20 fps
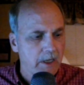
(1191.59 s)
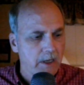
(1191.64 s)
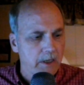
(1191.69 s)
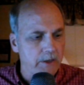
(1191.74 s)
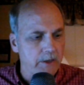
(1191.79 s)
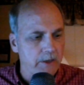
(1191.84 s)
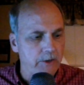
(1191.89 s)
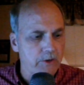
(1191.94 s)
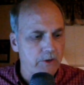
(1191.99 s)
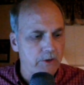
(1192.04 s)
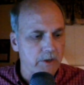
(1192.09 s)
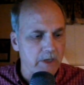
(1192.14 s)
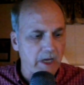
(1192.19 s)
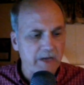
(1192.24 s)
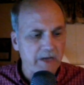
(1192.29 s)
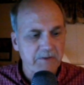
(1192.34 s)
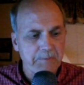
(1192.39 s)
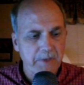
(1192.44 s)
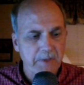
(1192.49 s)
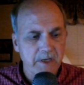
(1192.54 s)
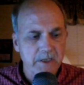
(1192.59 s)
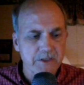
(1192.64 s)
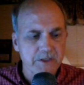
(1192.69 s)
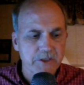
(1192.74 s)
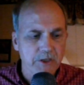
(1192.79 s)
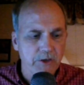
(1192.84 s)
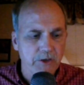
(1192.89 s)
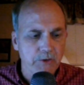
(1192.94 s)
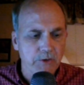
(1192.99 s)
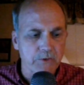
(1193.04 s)
you could not have been
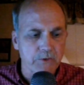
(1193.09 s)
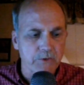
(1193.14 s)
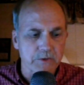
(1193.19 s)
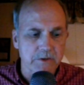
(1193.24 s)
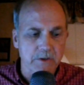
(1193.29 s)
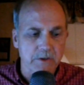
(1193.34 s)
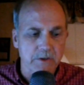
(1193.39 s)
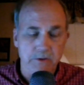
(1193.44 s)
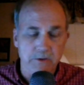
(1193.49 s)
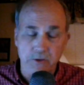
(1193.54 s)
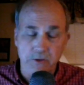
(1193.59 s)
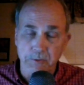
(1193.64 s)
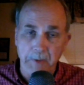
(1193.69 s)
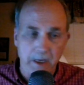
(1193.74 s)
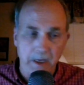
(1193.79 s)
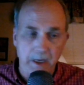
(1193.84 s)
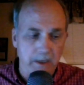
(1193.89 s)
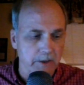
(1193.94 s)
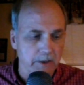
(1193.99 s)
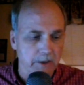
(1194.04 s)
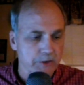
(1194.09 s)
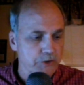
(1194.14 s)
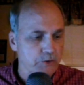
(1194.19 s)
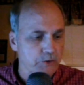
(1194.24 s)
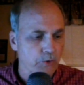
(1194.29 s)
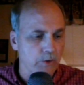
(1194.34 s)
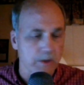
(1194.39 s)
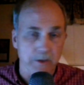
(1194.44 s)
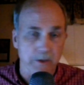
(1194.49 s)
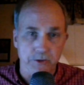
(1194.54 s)
excused to make a
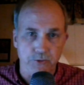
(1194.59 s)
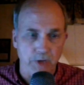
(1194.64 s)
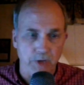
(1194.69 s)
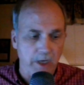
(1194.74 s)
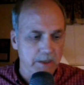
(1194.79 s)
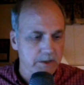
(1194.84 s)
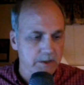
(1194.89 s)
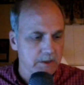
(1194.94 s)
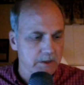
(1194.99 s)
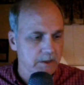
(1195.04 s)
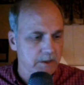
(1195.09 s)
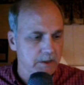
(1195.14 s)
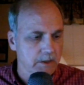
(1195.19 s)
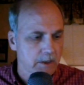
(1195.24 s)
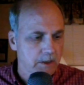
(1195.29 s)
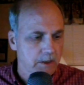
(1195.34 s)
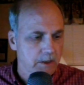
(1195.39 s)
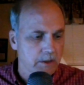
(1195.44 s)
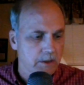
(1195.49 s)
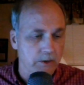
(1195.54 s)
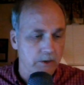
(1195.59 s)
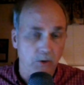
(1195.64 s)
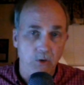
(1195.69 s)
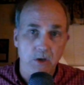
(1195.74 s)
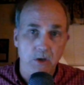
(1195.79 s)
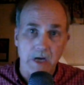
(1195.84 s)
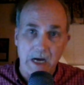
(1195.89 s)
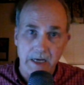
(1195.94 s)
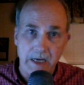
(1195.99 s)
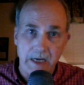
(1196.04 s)
short address,
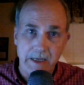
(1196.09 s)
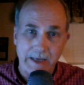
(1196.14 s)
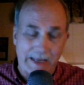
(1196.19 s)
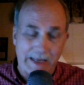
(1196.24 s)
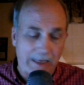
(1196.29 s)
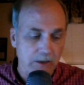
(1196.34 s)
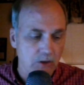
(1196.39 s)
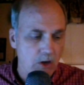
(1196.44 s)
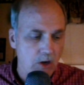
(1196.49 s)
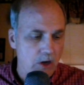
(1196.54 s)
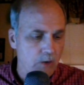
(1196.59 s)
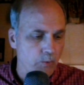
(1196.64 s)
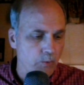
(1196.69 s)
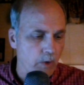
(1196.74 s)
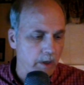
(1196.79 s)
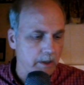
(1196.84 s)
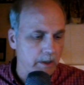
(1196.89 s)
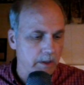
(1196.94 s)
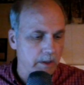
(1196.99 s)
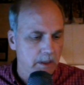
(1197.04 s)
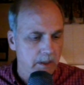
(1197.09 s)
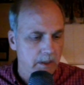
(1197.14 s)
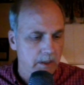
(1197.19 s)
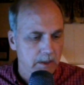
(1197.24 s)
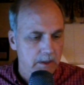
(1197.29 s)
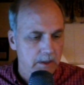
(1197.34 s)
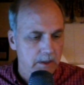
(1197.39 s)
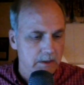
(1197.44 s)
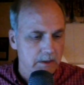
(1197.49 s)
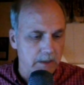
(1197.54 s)
nor I a long one.
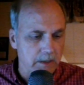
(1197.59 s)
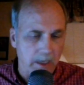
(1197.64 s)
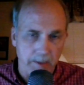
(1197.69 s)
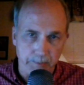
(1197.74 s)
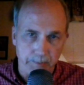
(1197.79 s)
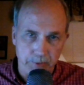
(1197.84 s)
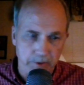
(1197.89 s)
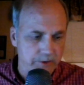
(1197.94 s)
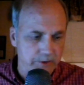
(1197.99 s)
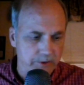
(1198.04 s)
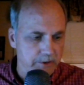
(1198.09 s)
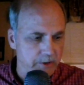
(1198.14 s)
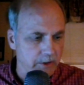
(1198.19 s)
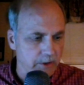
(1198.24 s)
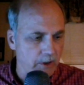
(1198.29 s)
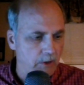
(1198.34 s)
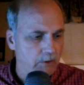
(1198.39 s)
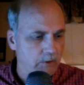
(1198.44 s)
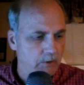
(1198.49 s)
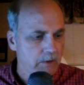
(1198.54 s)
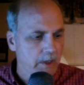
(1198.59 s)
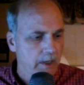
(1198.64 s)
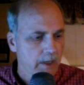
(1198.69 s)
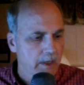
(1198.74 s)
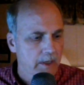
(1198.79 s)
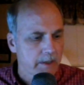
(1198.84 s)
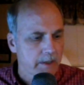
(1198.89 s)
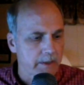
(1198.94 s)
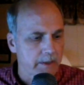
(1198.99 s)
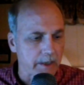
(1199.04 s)
I am pleased to know
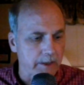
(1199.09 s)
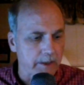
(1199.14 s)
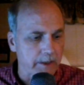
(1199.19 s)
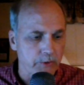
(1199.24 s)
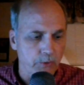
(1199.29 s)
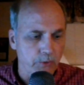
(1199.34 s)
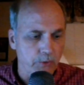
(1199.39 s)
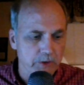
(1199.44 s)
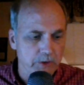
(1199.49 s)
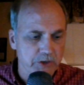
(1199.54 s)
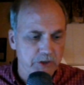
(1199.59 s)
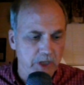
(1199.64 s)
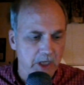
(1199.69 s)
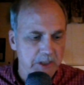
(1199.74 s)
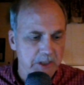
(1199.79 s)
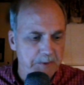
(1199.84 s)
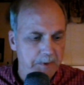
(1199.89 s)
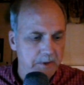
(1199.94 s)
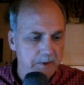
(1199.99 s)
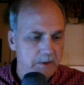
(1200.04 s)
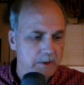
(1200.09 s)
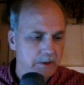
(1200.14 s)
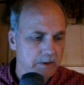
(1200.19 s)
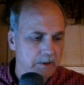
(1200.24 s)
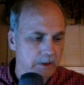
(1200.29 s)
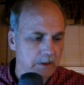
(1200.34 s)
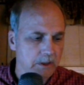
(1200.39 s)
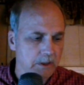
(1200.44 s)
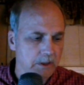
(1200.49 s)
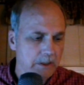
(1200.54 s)
that in your judgment
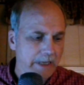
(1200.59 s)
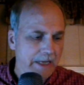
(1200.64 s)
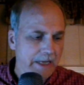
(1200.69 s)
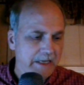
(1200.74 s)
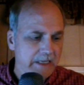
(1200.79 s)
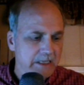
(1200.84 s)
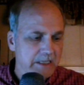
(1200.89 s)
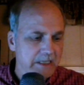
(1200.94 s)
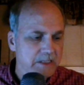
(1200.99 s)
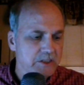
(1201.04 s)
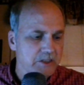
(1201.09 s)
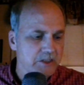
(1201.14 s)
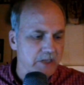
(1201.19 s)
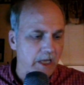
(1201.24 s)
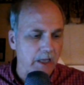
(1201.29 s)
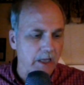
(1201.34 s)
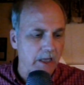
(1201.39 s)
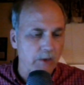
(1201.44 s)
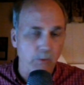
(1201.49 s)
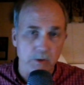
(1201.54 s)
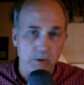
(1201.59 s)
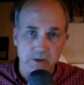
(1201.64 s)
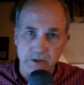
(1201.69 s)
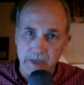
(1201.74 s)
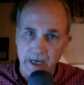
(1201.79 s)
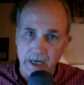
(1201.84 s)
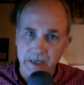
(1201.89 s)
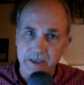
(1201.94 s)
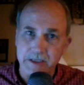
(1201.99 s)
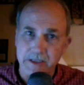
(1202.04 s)
the little I did say was
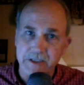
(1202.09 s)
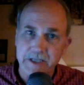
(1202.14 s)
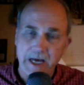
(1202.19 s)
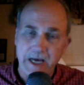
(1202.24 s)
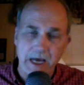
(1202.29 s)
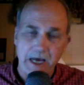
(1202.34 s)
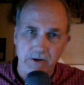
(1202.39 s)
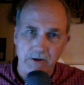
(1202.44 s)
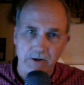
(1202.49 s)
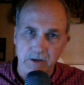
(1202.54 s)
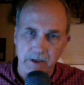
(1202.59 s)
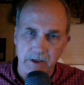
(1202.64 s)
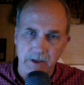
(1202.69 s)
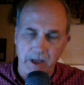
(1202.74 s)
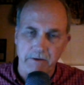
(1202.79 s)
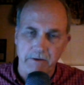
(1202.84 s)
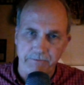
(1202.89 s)
not entirely a